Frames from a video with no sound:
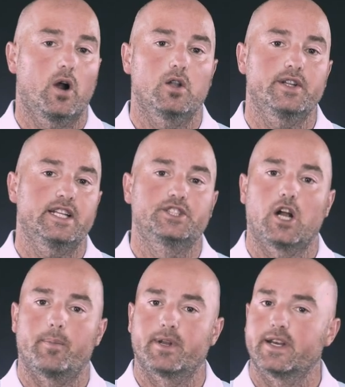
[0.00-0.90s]
holiday
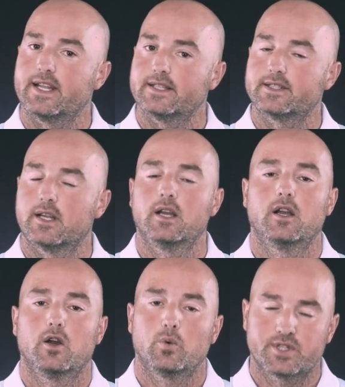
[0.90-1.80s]
shopping needs.
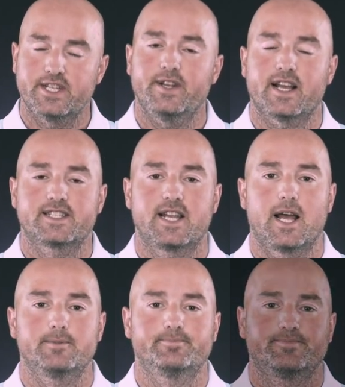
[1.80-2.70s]
We'll see you next time.